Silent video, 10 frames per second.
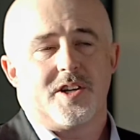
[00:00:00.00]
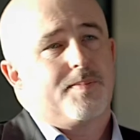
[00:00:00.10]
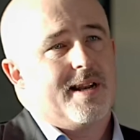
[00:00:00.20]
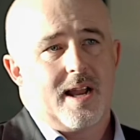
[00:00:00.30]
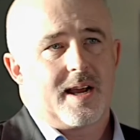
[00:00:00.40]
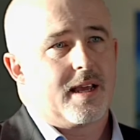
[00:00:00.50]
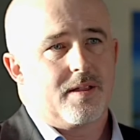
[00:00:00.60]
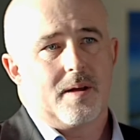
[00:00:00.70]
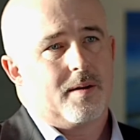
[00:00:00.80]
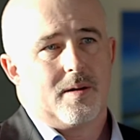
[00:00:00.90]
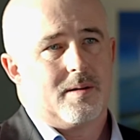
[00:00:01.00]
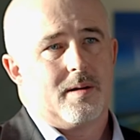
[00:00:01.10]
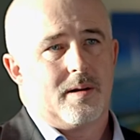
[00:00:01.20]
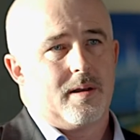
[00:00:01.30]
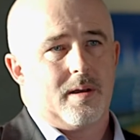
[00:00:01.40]
I've just been lucky that
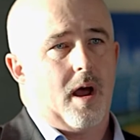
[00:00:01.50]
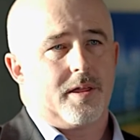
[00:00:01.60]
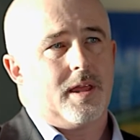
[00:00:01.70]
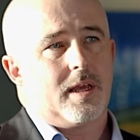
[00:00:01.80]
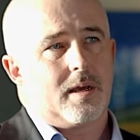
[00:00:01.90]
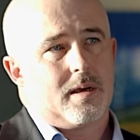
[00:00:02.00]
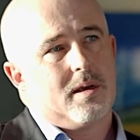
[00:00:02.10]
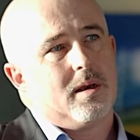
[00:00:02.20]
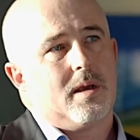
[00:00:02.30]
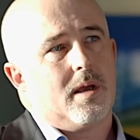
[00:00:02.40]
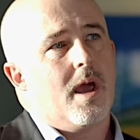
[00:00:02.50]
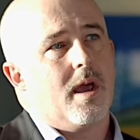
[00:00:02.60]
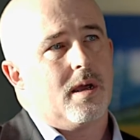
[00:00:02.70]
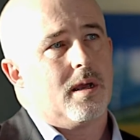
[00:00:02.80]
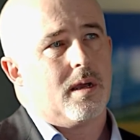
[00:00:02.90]
I think,
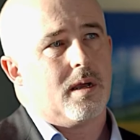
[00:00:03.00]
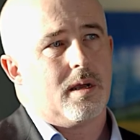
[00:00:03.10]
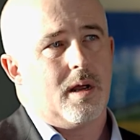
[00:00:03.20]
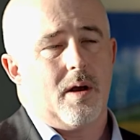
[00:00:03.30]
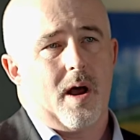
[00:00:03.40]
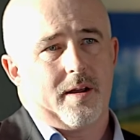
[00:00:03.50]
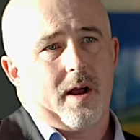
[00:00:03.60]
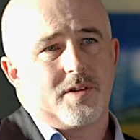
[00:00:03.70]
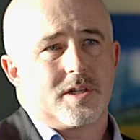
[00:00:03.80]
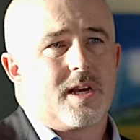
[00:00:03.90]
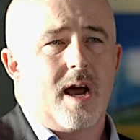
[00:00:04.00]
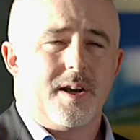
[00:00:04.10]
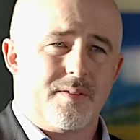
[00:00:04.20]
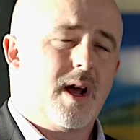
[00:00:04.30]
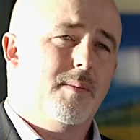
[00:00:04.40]
you know, I've just
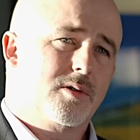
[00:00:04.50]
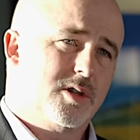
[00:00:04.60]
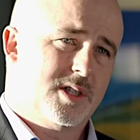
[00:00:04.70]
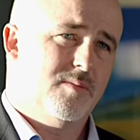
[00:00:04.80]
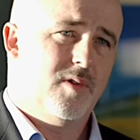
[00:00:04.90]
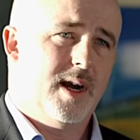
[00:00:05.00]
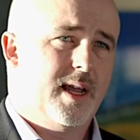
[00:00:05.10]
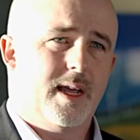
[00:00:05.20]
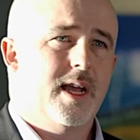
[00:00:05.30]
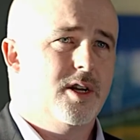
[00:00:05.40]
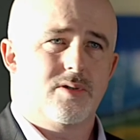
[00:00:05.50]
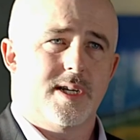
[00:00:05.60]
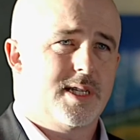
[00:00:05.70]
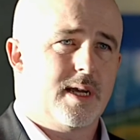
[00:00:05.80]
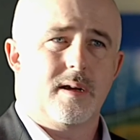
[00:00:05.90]
kind of come across some really
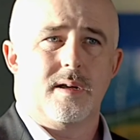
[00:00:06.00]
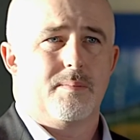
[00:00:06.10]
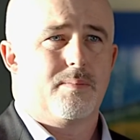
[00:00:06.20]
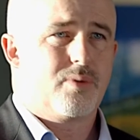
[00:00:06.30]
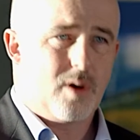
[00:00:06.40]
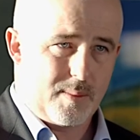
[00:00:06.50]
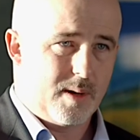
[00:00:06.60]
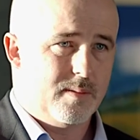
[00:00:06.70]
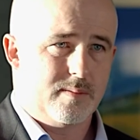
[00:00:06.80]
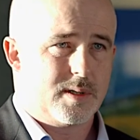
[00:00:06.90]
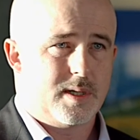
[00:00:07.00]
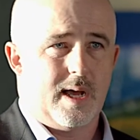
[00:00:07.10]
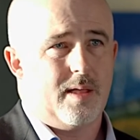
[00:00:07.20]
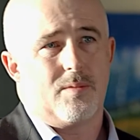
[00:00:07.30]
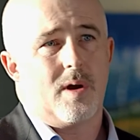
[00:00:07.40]
interesting problems
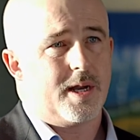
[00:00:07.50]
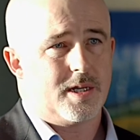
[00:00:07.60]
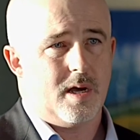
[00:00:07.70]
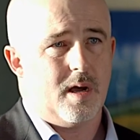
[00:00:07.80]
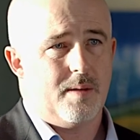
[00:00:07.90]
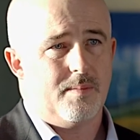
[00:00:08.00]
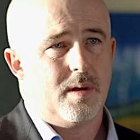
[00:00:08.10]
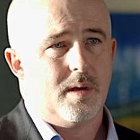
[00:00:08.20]
mm-hmm. at the right time.